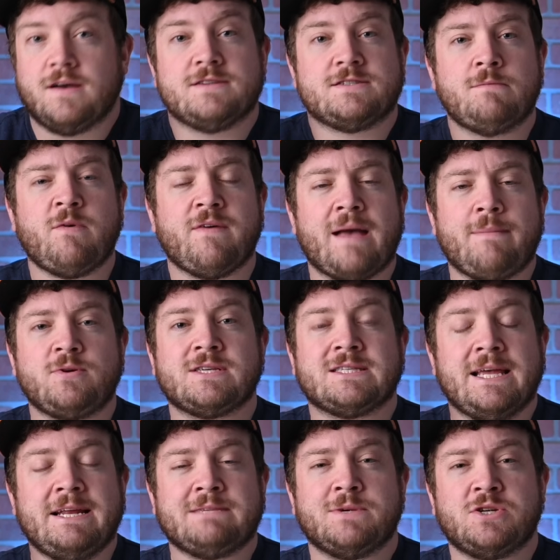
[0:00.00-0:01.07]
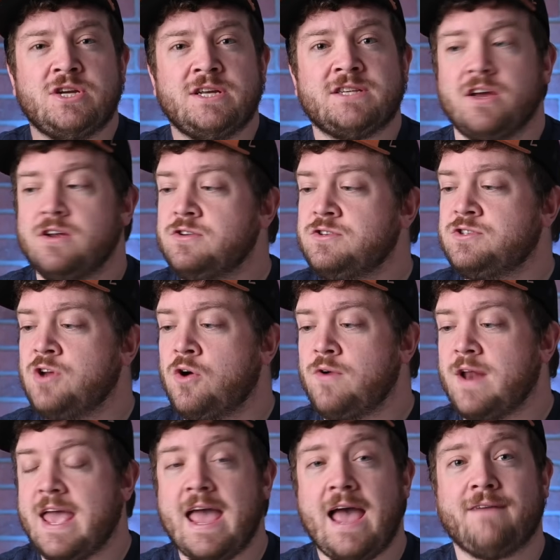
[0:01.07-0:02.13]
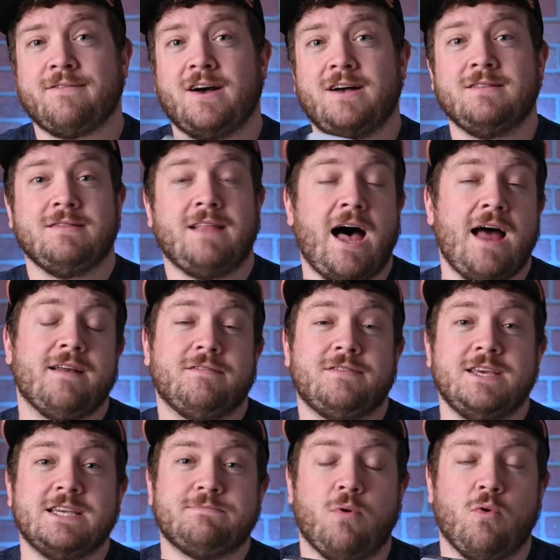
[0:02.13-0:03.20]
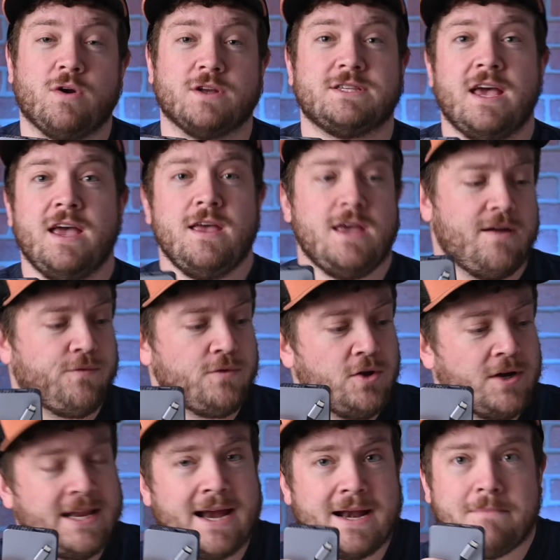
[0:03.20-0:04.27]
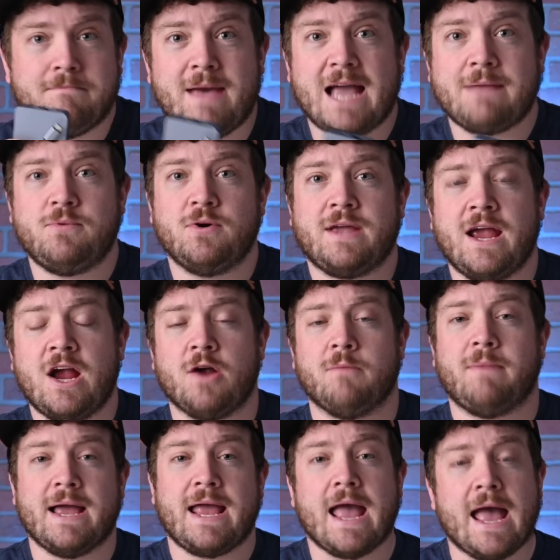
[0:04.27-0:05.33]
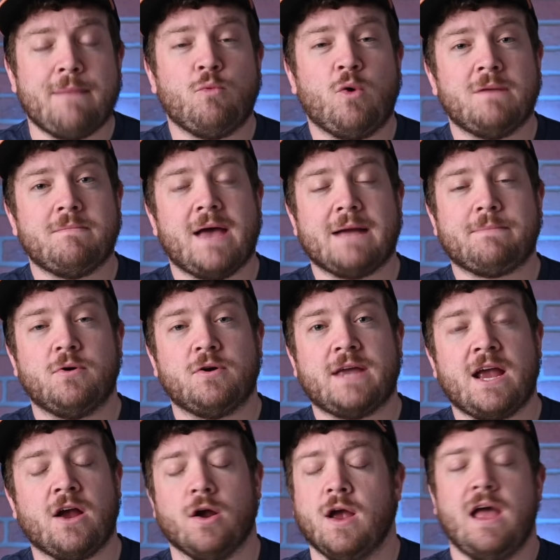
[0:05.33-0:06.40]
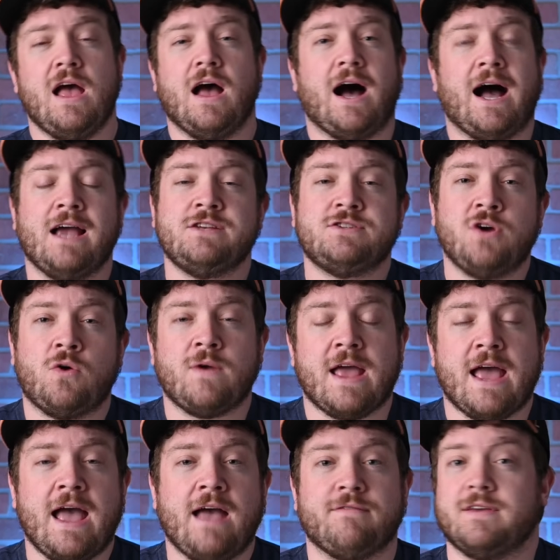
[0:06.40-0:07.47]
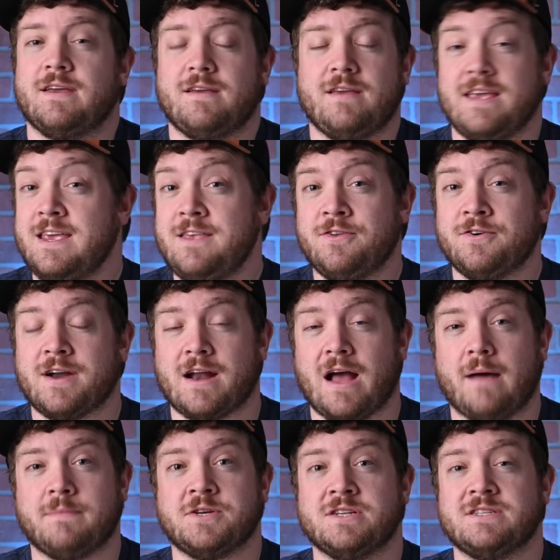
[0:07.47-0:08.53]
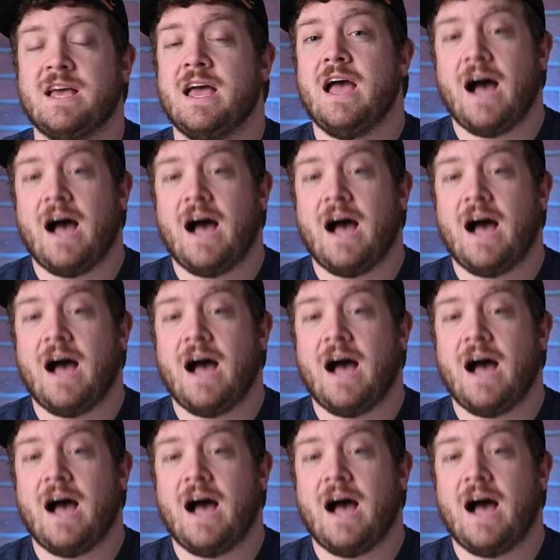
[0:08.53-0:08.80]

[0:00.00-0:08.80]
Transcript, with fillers: Some of Apple's latest machines don't have a lot of these ports. If we're looking at a MacBook Air, my M1 MacBook Air, I don't have Ethernet options.